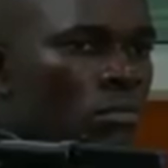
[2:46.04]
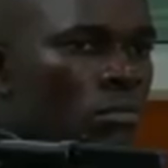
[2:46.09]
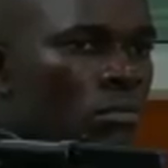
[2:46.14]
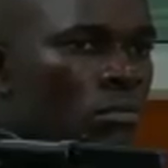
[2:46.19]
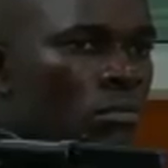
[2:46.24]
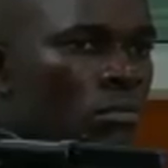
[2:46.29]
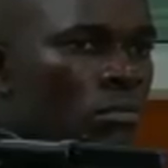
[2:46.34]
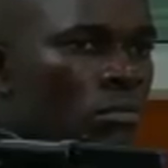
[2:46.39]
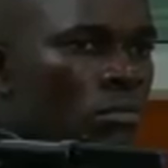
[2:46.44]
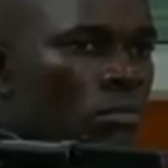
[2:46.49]

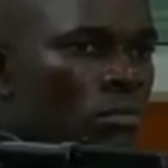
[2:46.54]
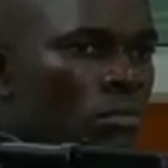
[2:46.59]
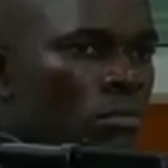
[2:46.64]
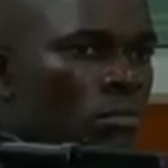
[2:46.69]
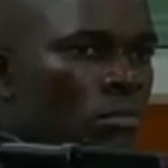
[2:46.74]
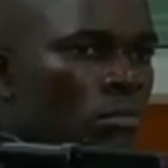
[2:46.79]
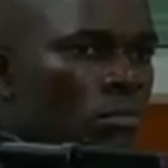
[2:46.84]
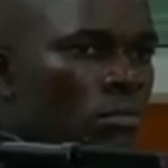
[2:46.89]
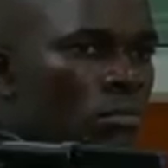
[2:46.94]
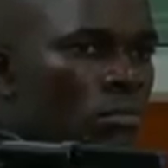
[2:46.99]

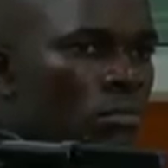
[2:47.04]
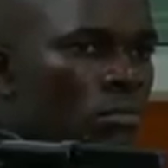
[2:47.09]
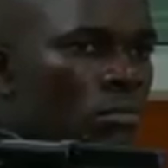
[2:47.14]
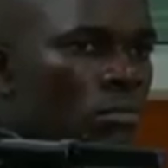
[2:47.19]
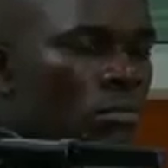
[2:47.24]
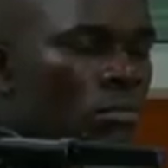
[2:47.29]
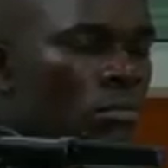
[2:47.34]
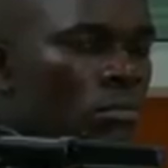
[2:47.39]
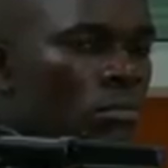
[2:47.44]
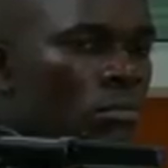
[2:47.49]

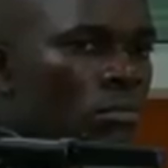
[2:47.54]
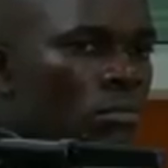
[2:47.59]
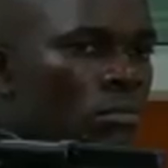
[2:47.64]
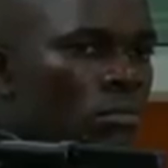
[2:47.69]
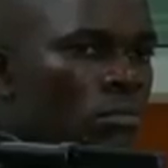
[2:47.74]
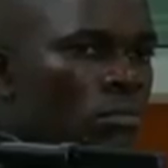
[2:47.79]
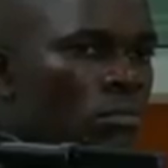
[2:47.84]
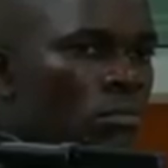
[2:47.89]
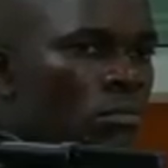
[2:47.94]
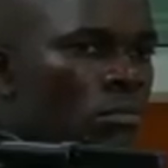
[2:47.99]

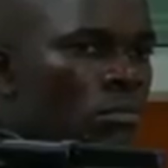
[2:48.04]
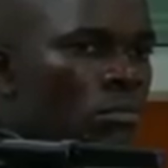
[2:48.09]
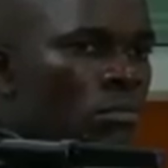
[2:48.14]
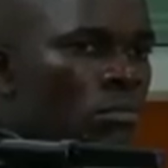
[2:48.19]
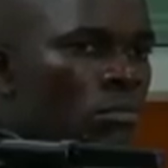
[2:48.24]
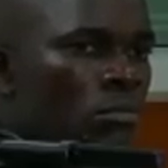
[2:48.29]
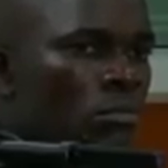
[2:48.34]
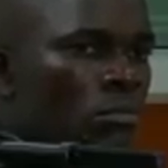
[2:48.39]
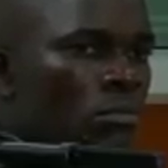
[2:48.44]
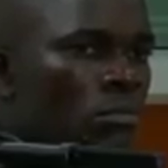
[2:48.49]

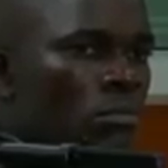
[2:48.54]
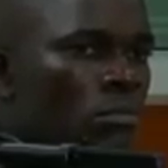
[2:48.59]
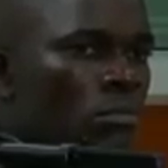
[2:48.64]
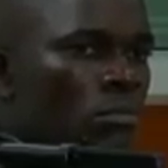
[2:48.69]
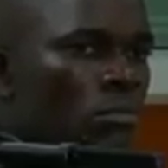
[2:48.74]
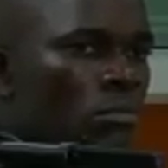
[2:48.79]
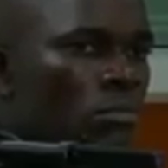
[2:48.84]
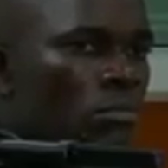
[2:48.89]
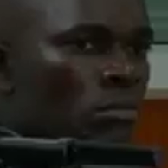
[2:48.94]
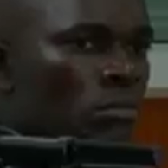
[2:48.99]

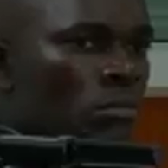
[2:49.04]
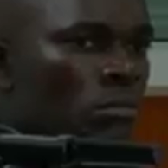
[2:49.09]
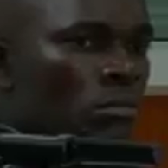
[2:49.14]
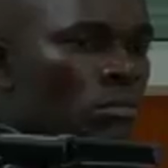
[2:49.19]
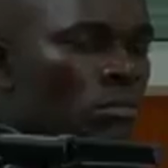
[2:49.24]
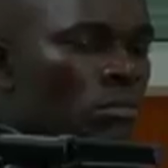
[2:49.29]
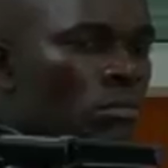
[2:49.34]
[no speech]